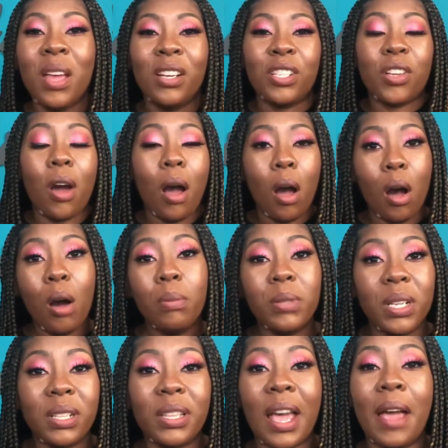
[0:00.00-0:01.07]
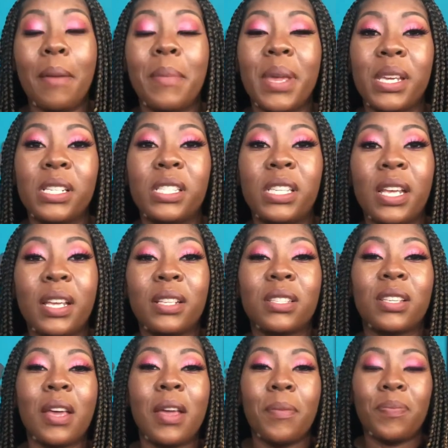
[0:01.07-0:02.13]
So I hope that that makes sense.